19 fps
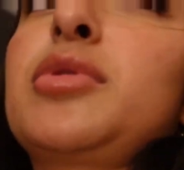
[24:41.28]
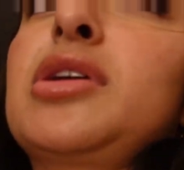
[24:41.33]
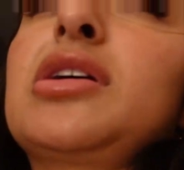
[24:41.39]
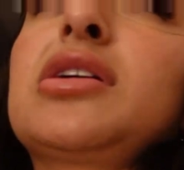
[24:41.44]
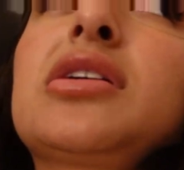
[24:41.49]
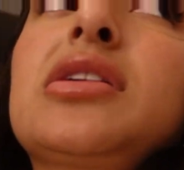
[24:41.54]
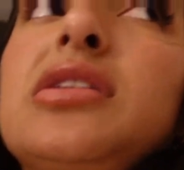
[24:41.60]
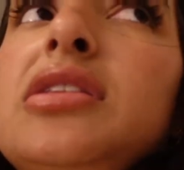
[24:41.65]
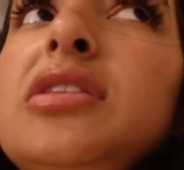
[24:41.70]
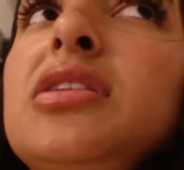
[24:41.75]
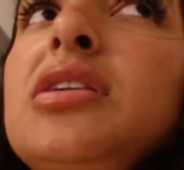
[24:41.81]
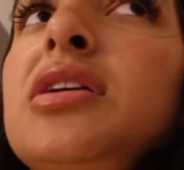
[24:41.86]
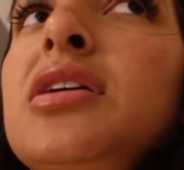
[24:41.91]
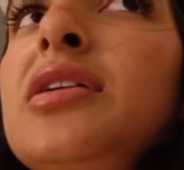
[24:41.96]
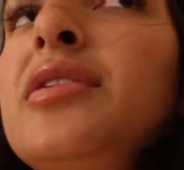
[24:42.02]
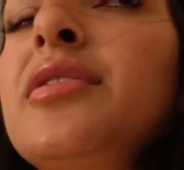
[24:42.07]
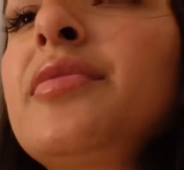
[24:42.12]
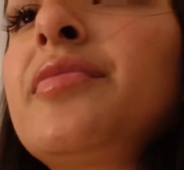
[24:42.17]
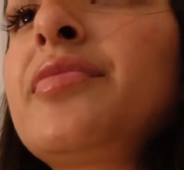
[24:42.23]
because
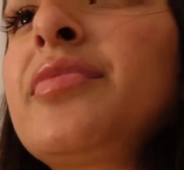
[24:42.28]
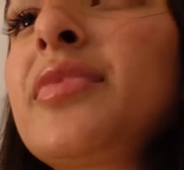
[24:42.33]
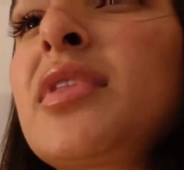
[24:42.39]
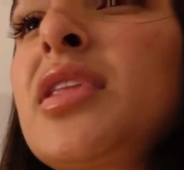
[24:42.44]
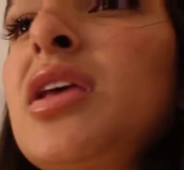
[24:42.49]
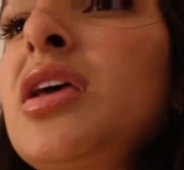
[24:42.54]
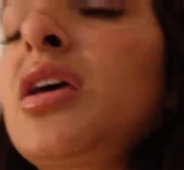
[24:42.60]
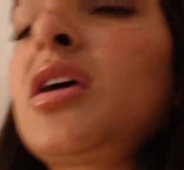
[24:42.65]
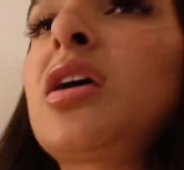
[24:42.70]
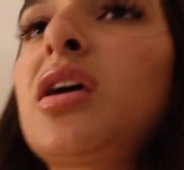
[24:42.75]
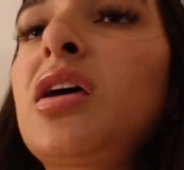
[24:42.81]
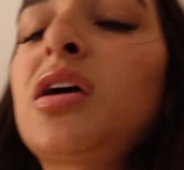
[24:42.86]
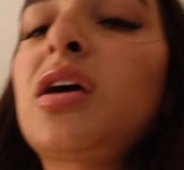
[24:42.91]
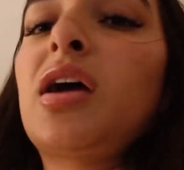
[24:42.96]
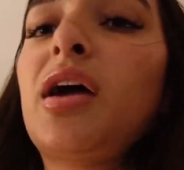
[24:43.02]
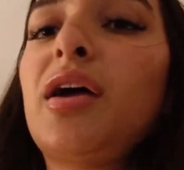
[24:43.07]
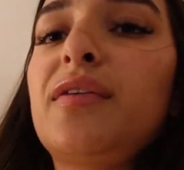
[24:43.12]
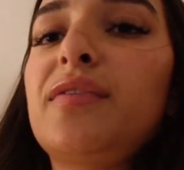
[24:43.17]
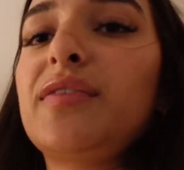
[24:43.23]

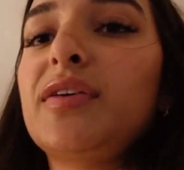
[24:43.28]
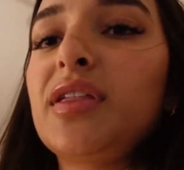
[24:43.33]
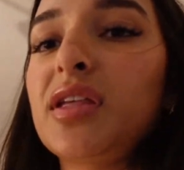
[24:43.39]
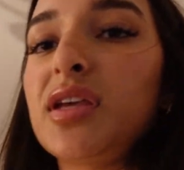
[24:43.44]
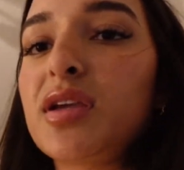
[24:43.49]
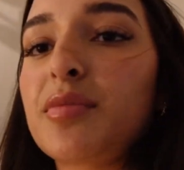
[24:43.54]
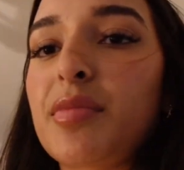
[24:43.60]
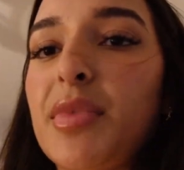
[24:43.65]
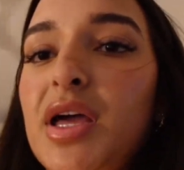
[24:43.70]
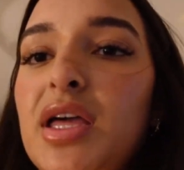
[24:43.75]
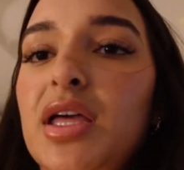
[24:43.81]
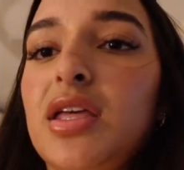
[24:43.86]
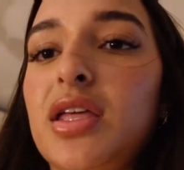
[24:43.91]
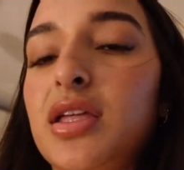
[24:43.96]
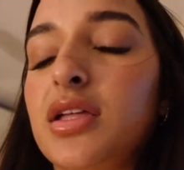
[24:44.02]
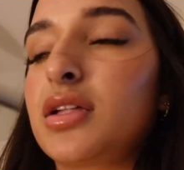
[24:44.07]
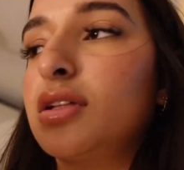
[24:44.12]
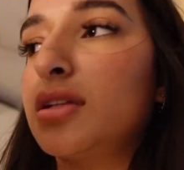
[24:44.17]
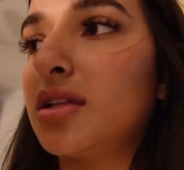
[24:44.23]
I feel like
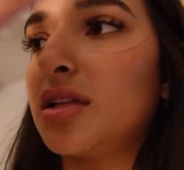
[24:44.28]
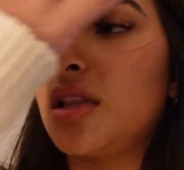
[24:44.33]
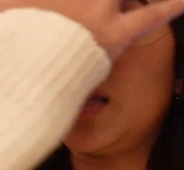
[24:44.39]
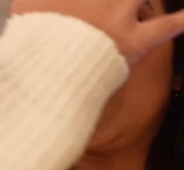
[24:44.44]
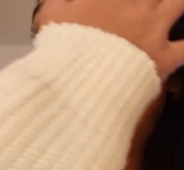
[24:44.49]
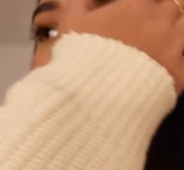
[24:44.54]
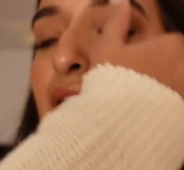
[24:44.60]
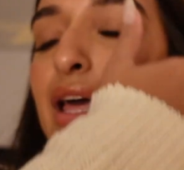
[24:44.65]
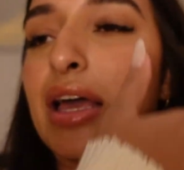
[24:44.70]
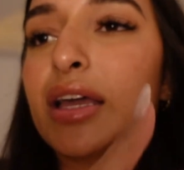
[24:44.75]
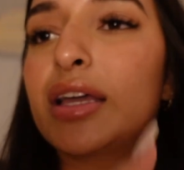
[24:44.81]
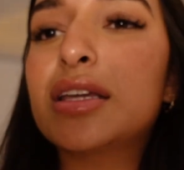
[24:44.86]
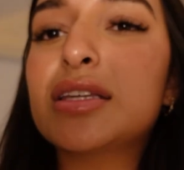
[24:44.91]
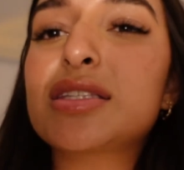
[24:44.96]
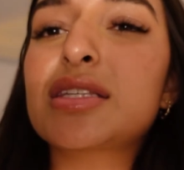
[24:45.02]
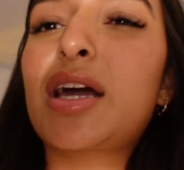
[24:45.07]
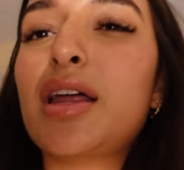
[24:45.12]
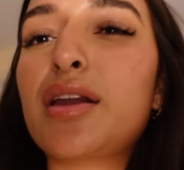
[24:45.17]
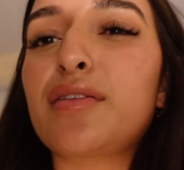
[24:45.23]
my leg
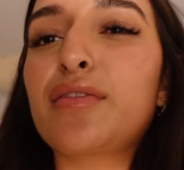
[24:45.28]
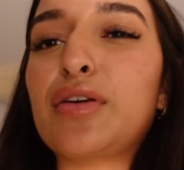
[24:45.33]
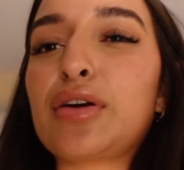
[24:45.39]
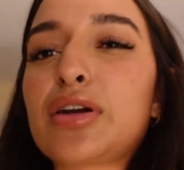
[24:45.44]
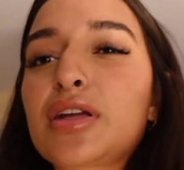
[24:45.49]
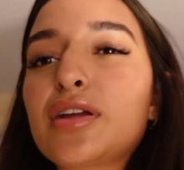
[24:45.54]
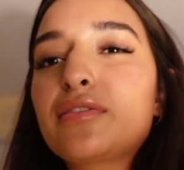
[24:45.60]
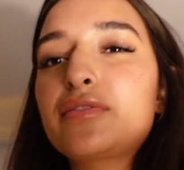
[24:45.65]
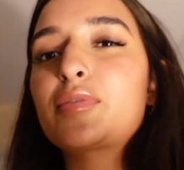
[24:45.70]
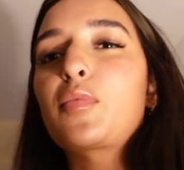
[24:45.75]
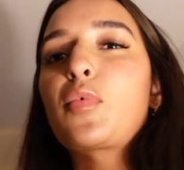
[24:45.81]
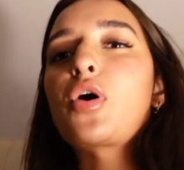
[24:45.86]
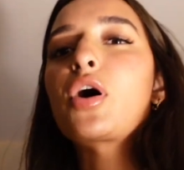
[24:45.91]
is kind of hurting from